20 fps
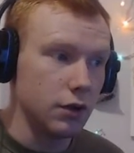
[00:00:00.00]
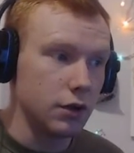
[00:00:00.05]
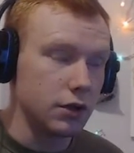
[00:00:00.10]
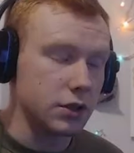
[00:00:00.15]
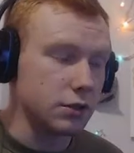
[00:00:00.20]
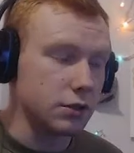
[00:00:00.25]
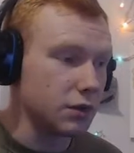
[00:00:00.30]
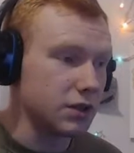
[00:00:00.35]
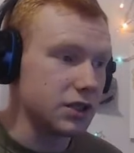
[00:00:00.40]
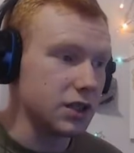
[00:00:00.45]

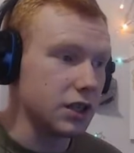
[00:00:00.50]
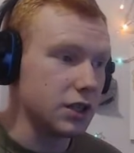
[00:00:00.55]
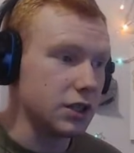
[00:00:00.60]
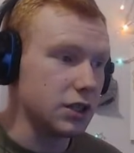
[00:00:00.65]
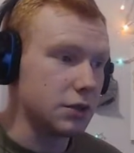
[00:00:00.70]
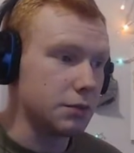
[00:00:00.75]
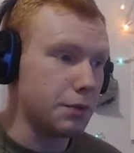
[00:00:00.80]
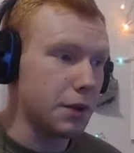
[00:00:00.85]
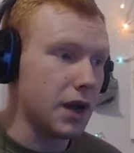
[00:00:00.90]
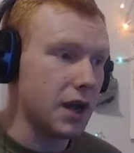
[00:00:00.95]
So once I
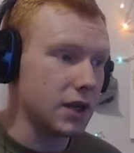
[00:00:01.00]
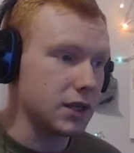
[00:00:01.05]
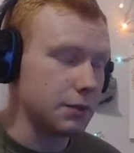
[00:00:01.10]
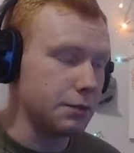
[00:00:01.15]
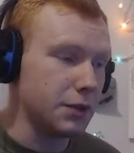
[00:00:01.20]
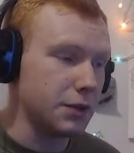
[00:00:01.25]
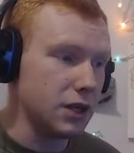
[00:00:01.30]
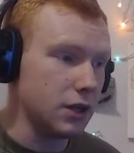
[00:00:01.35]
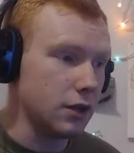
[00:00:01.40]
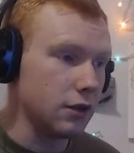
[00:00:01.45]
just pass
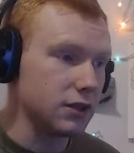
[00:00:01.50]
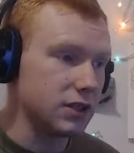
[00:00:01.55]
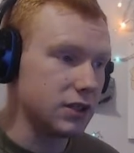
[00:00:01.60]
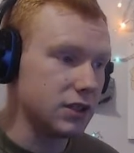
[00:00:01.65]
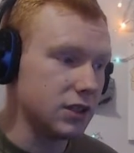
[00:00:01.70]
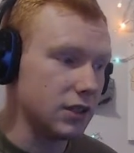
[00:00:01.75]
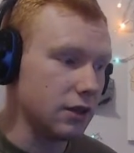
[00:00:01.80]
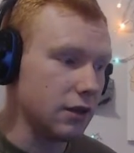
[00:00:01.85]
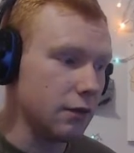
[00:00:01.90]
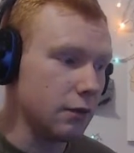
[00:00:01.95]

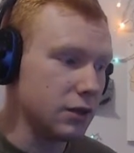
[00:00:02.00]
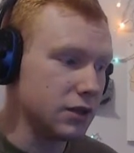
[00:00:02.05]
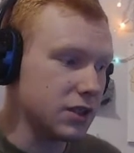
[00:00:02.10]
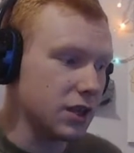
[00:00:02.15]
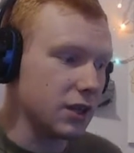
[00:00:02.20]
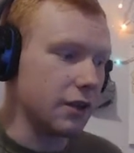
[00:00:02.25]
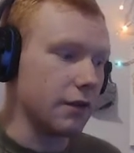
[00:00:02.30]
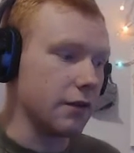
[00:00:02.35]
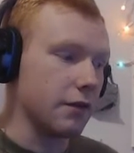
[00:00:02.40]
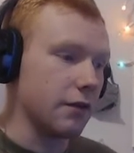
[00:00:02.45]
BLC, once
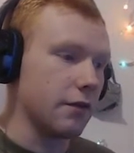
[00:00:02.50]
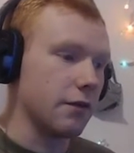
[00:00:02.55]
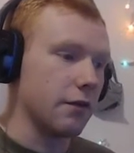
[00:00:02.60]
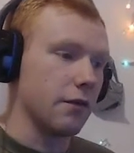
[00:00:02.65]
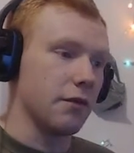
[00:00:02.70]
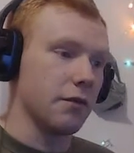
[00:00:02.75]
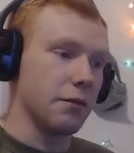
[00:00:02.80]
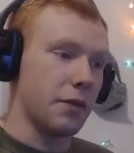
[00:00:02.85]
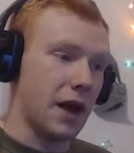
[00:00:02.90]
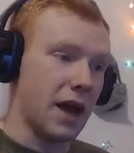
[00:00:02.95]
I
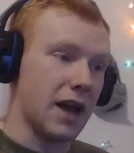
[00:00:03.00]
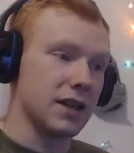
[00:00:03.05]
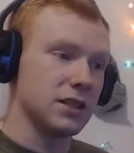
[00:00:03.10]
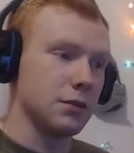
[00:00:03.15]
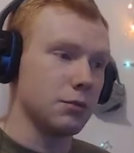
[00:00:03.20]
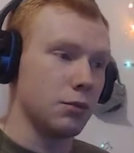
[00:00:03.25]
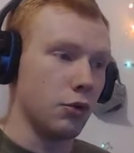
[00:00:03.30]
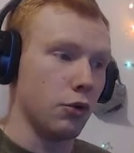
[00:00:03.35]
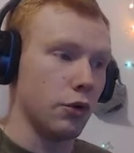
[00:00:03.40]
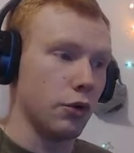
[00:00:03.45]
pass
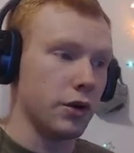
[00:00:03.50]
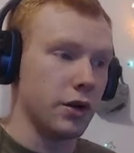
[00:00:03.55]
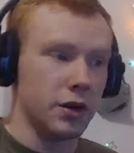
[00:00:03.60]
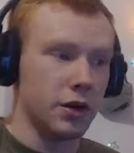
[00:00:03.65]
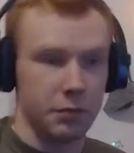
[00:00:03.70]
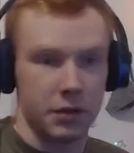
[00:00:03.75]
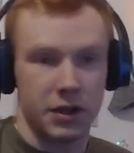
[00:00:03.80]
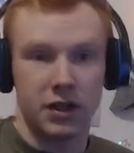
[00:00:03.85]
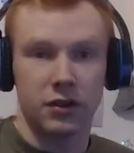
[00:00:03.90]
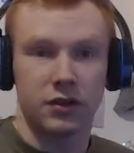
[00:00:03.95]
a board
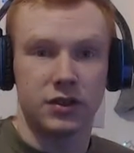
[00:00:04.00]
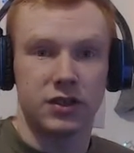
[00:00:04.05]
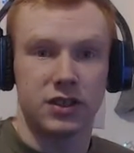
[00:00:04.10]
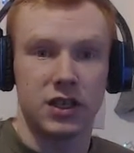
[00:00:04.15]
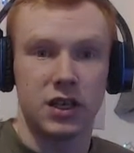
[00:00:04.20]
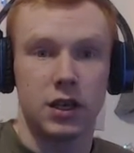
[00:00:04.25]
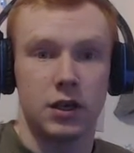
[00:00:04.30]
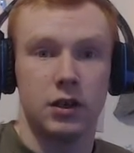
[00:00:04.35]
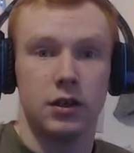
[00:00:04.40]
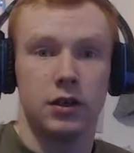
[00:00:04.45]
in
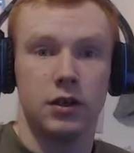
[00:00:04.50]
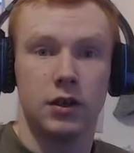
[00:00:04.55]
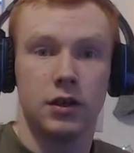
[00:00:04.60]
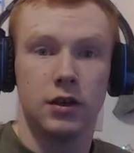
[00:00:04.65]
BLC,